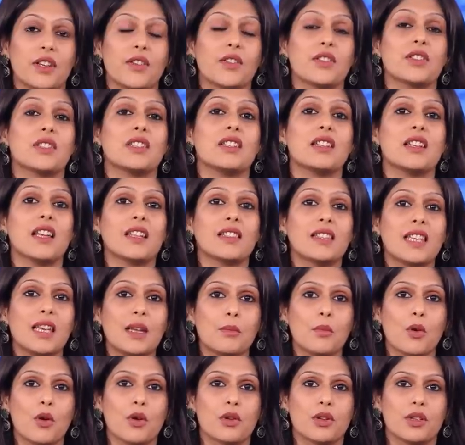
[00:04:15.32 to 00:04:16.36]
There is nothing
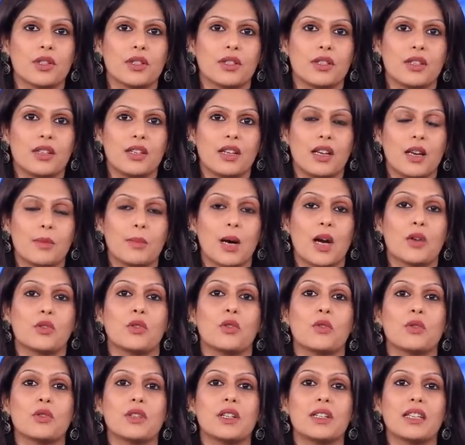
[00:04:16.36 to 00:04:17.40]
modern about
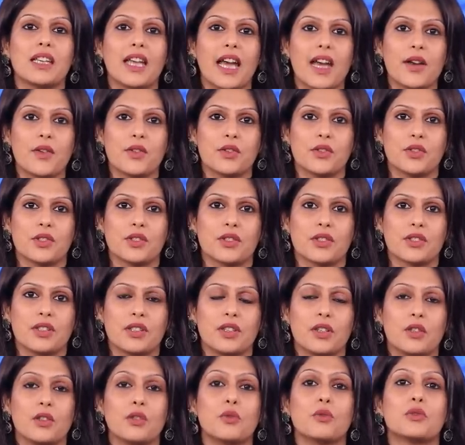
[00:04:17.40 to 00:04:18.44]
golden carriages,
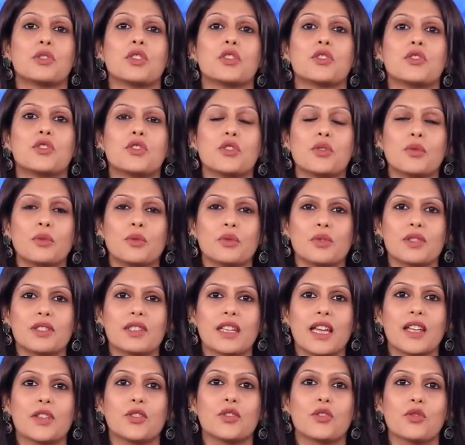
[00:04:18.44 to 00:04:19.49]
looted jewels,
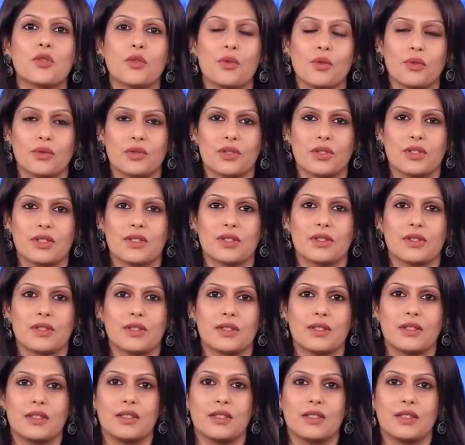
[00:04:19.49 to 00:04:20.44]
and thrones.